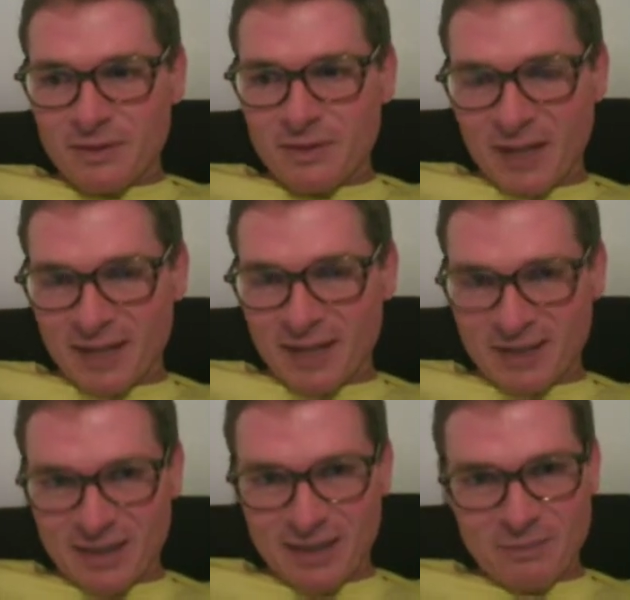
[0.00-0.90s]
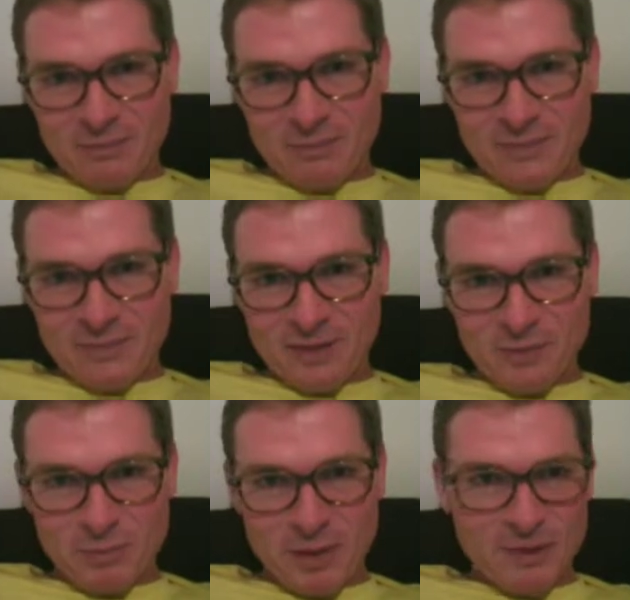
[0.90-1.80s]
the backside of, of a
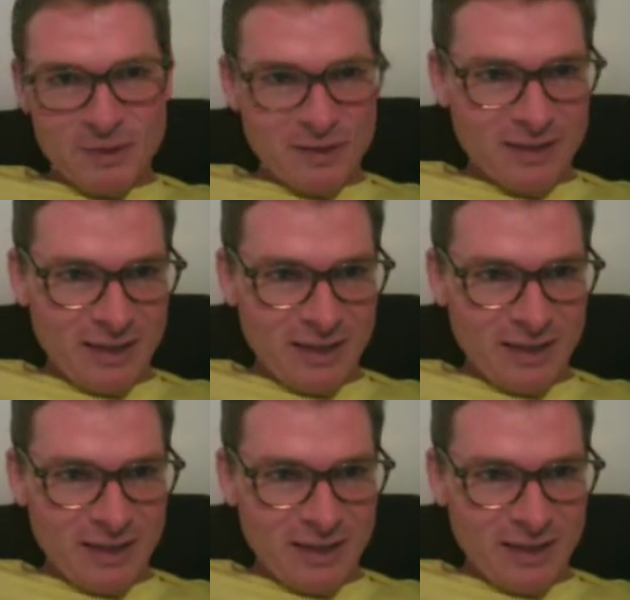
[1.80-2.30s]
bubble.